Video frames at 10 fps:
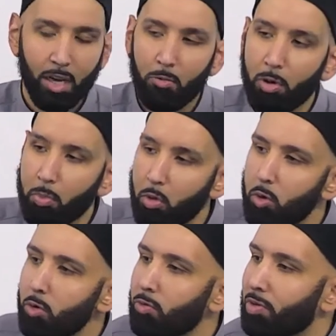
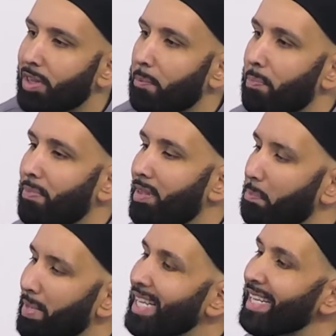Remove the, the
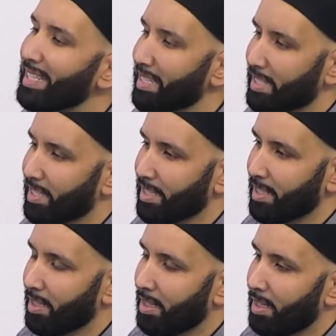means
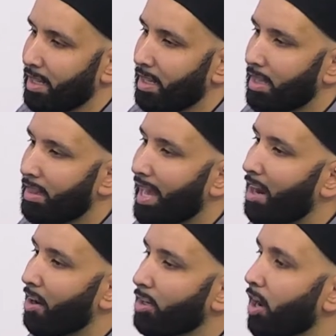that
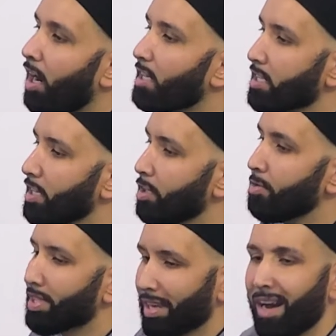are causing
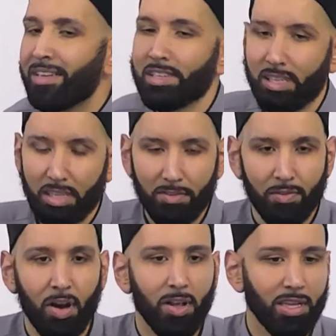you to constantly
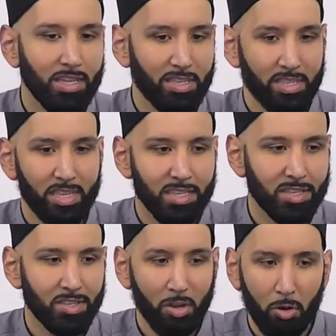fall in the
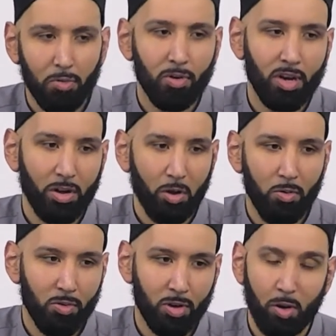sins over and
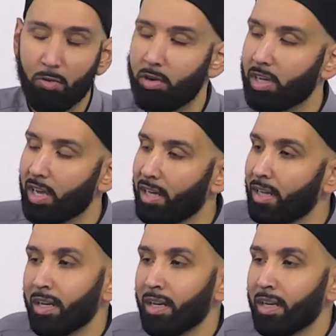over and over again.